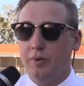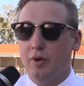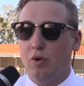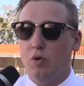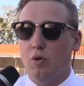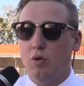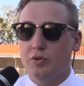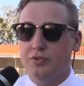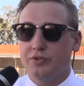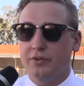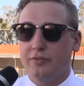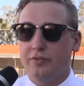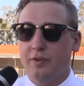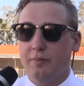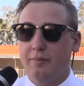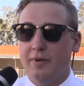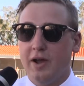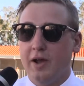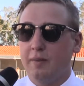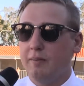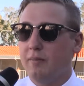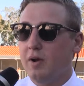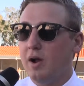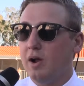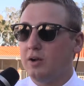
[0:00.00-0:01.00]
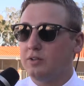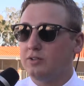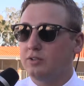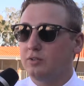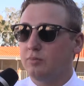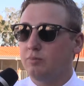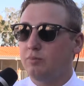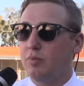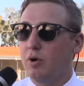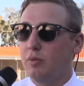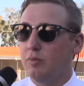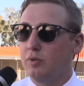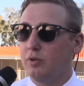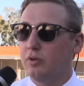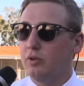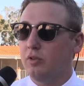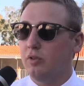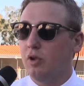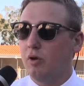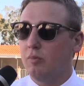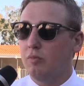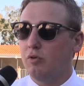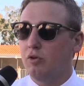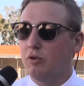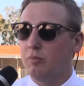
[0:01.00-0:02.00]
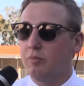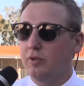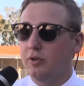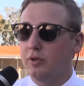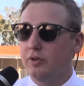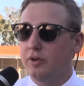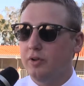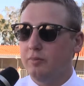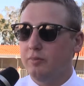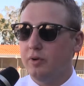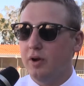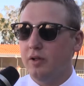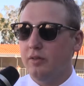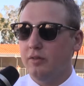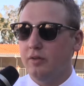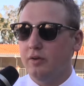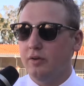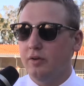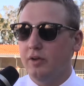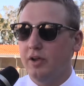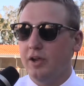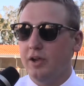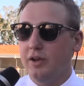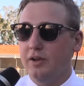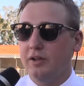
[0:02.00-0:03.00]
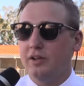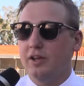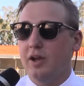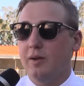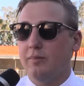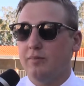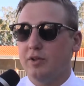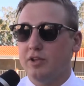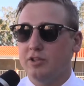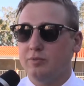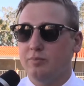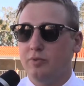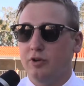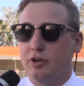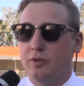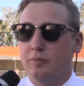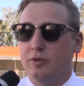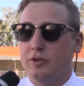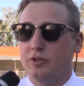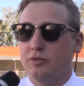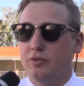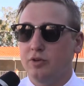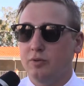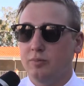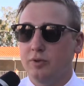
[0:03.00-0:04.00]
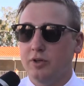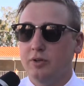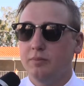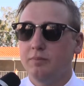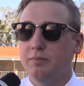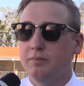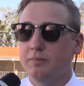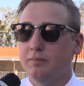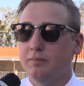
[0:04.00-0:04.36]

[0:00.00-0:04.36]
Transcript: horse off the back marks with probably a lot more ability, but the handicap does bring him into it a bit.